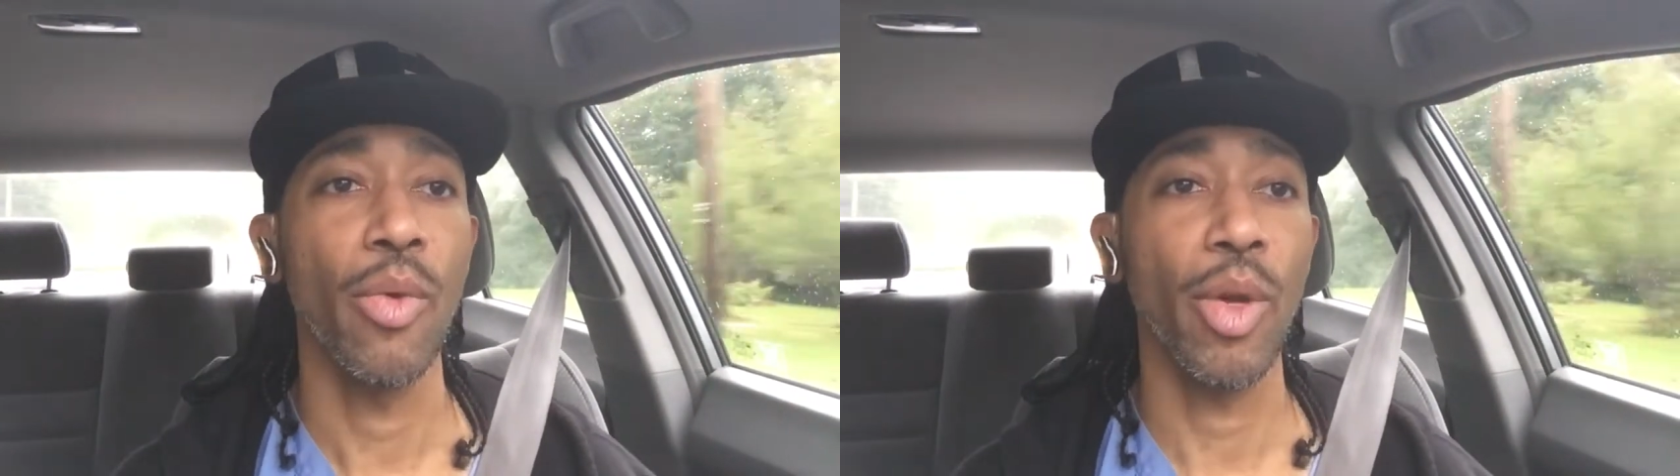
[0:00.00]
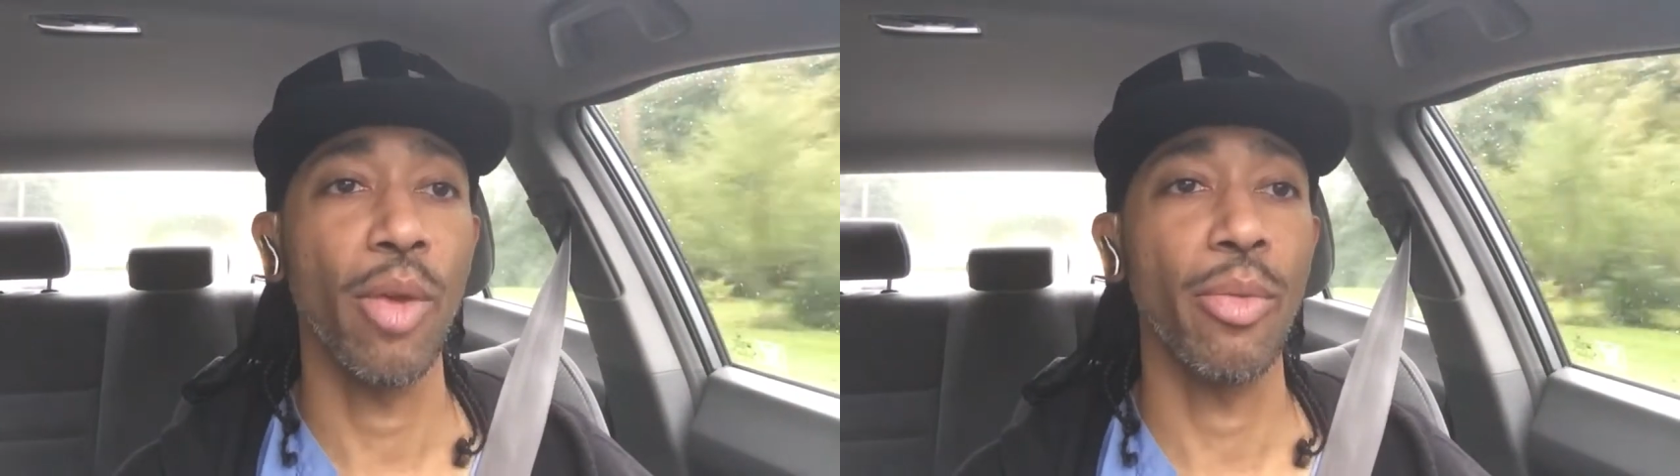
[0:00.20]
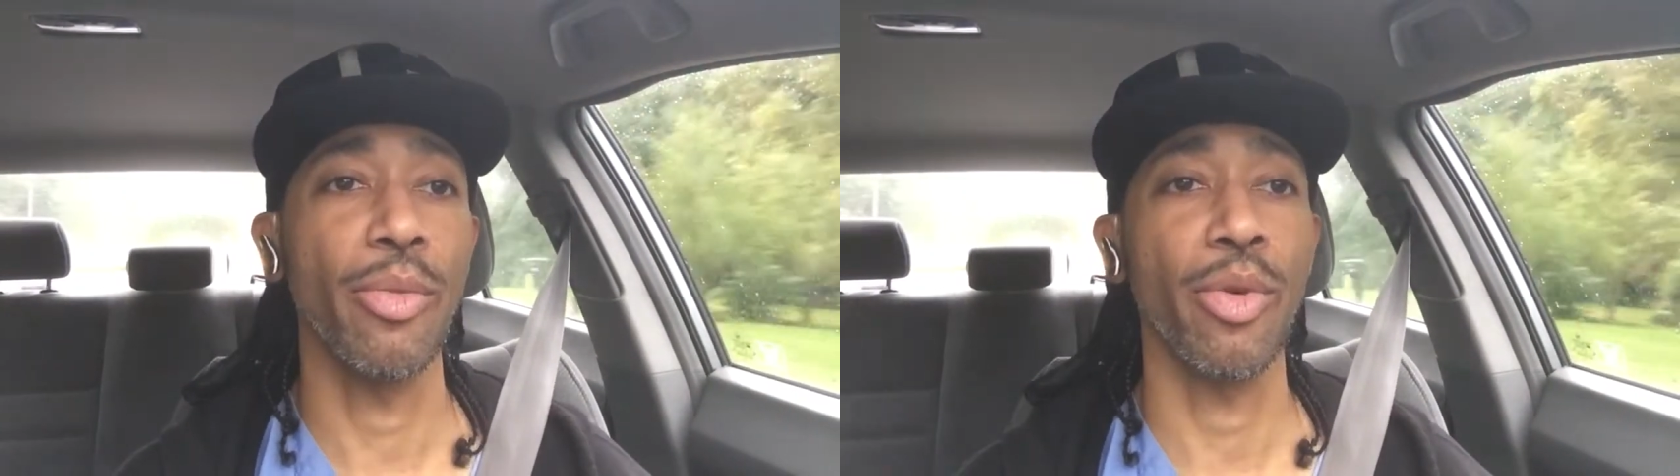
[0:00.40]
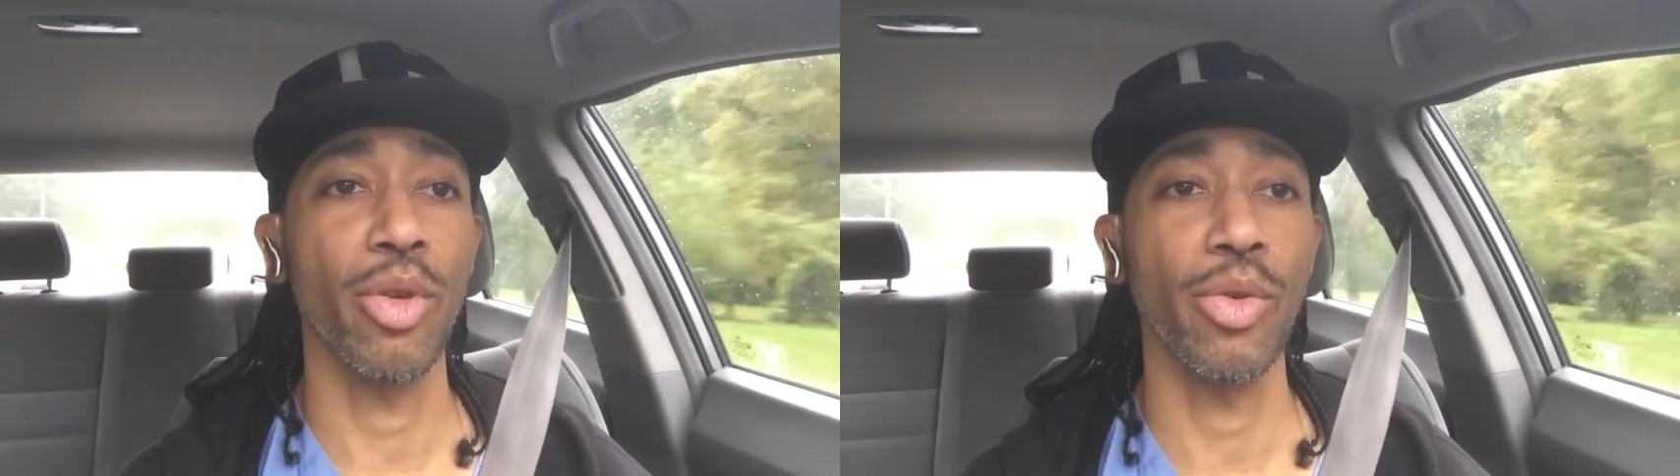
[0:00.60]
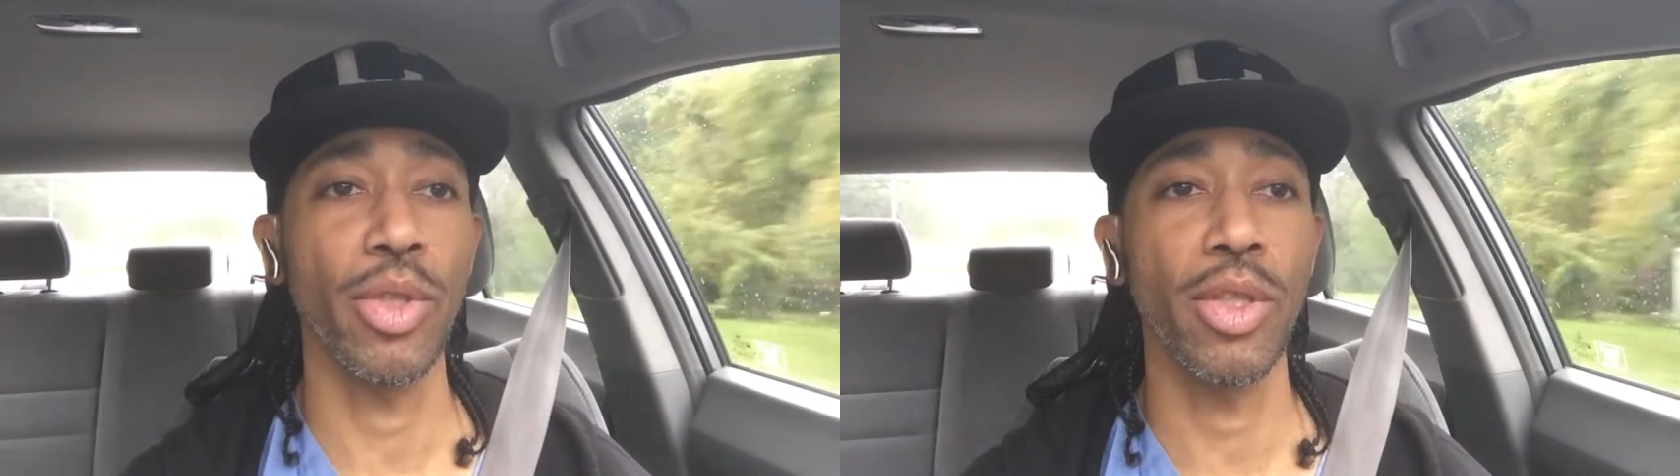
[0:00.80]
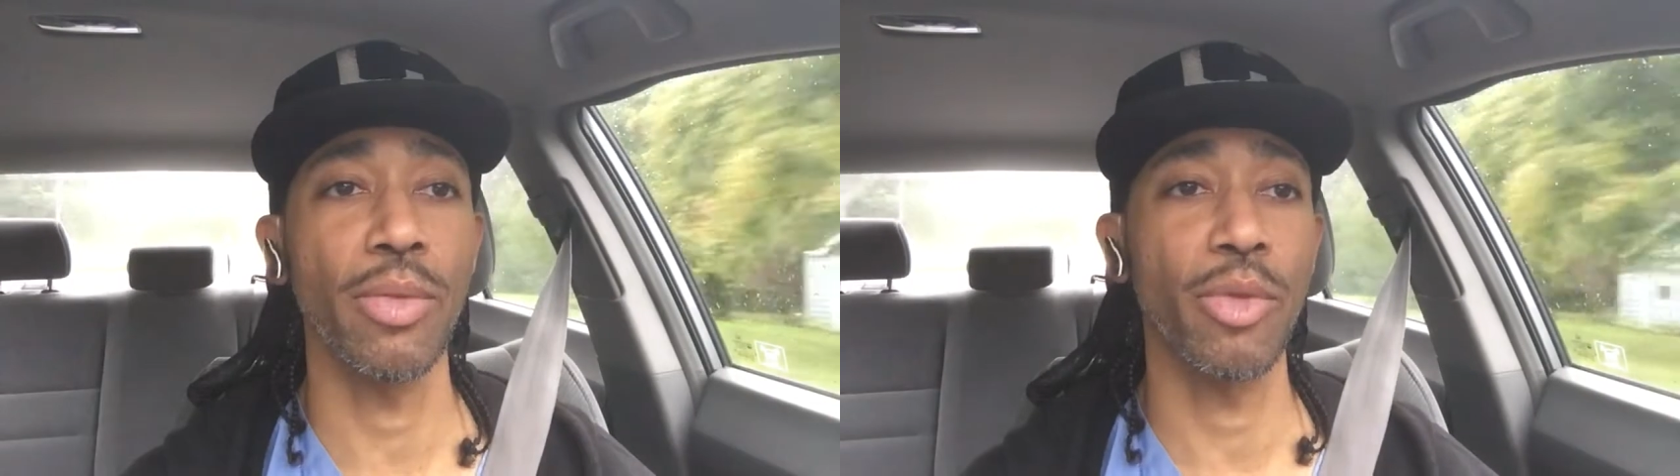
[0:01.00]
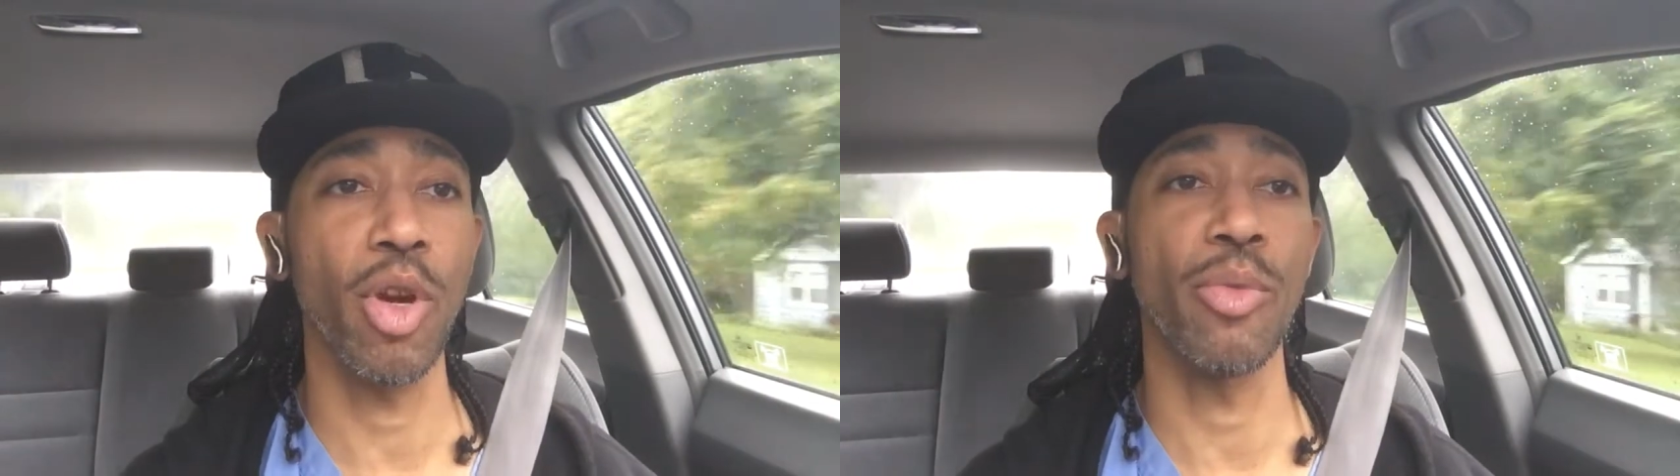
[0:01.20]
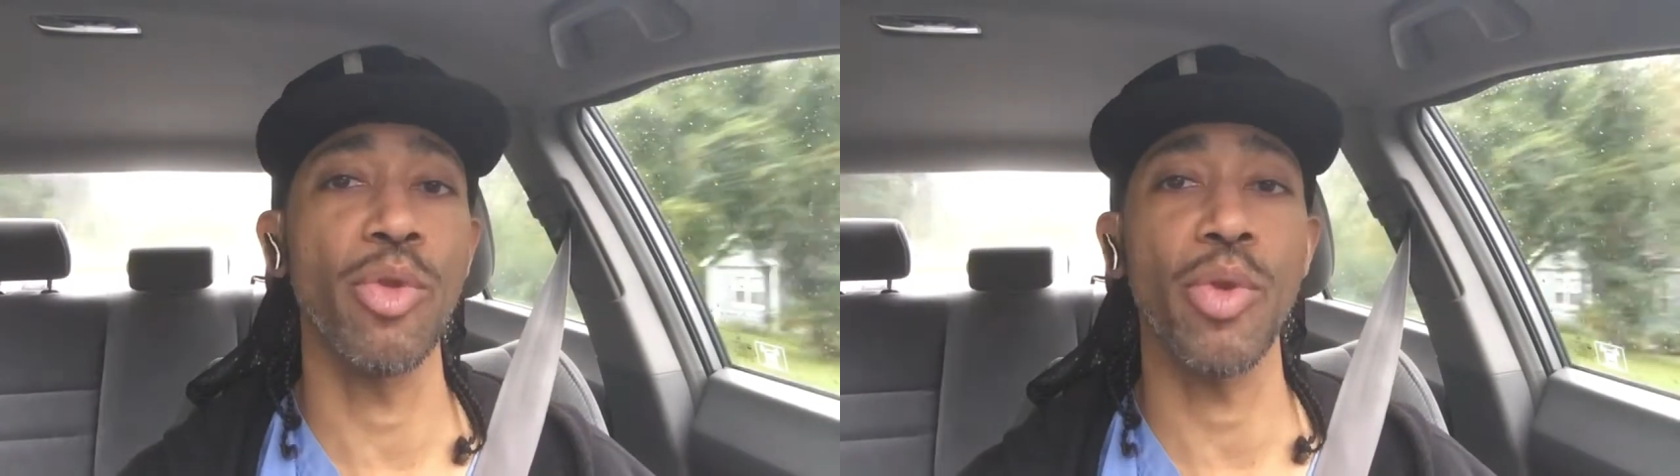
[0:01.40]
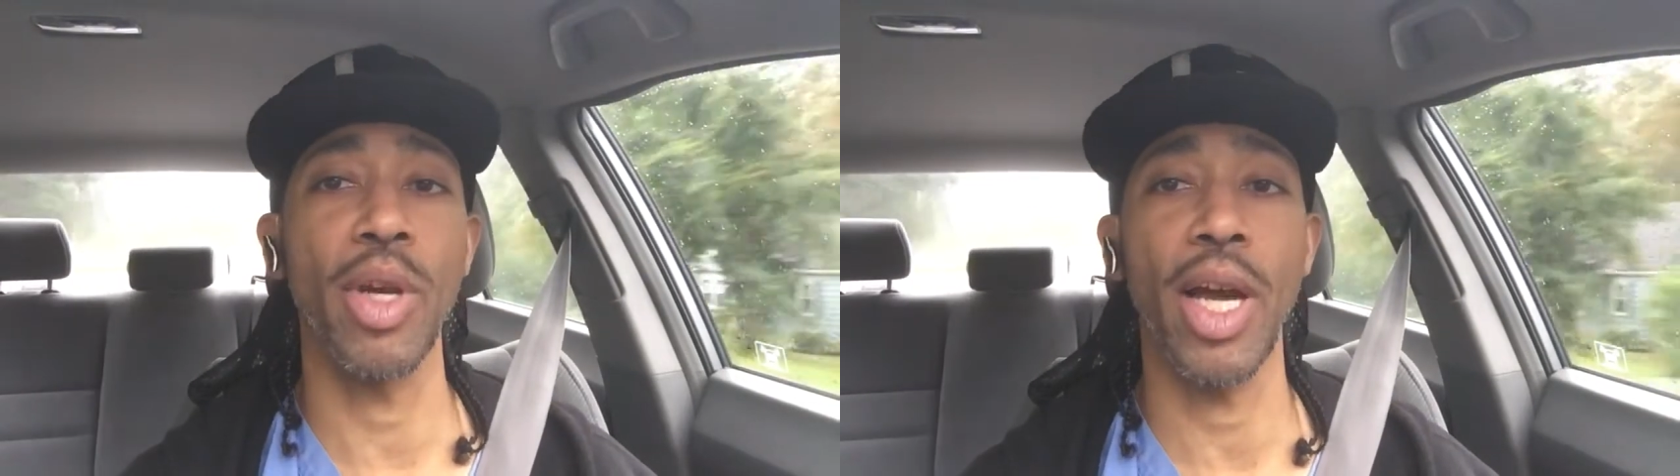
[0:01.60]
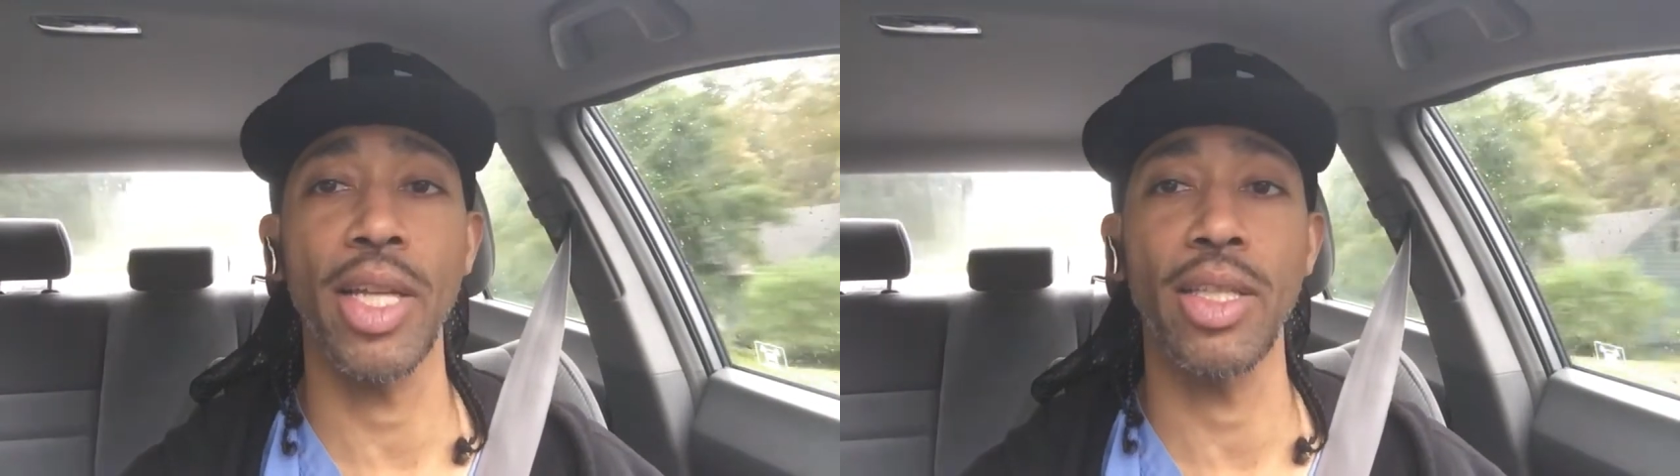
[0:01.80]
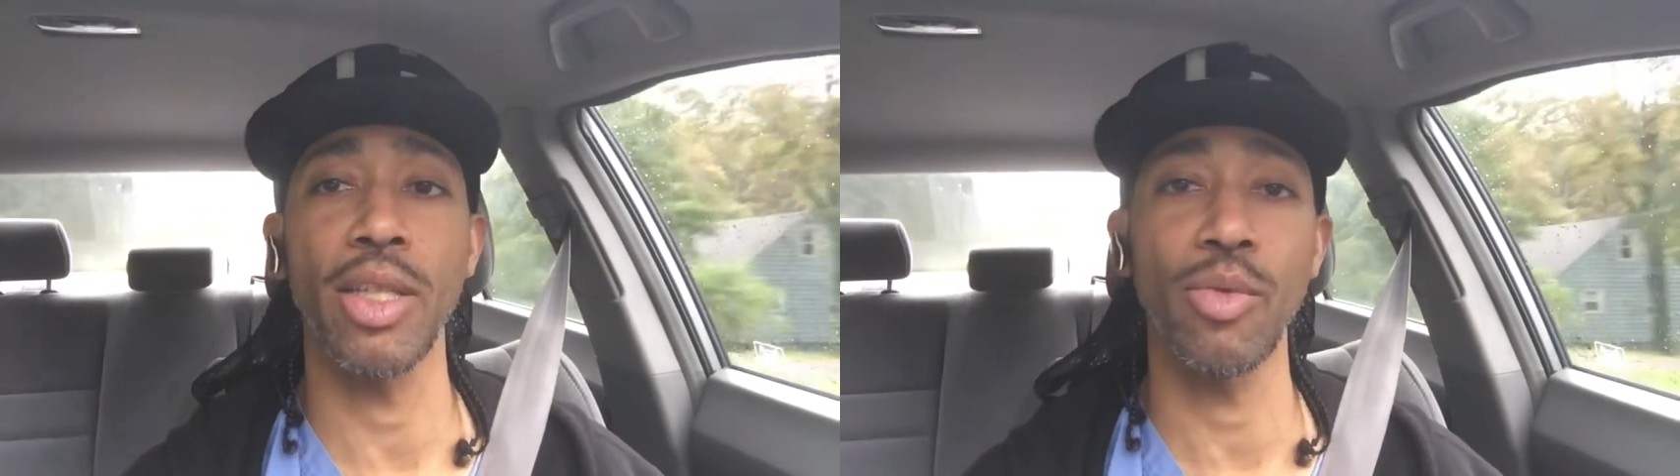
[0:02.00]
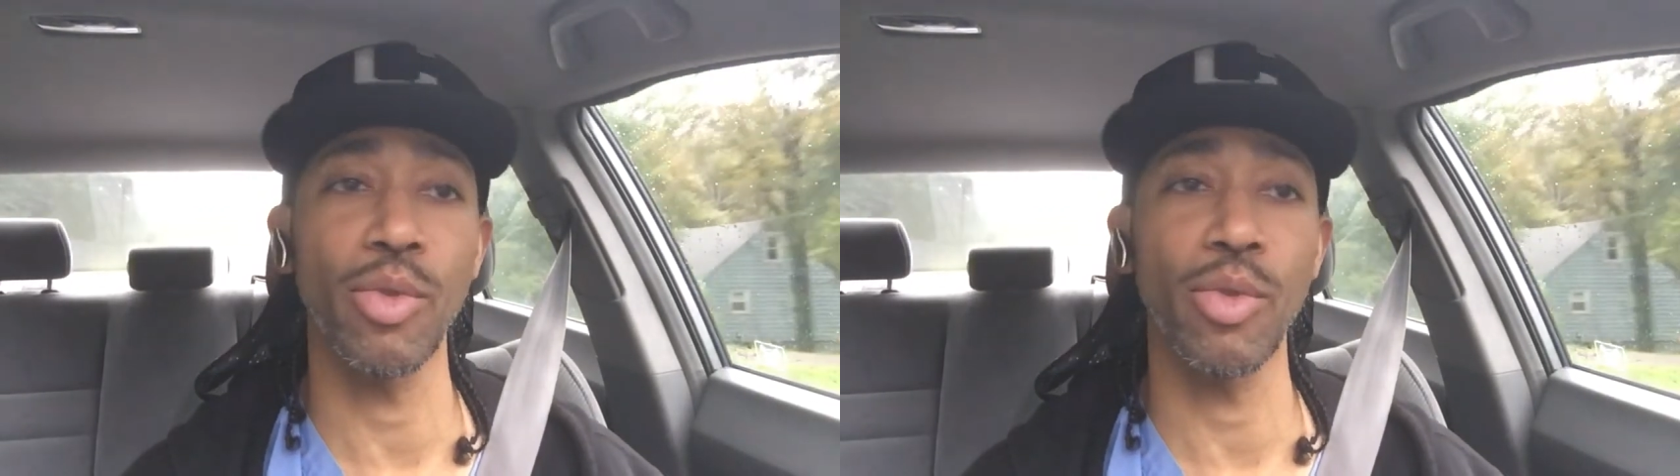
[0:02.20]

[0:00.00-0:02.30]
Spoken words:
we're gonna be producing some dope new content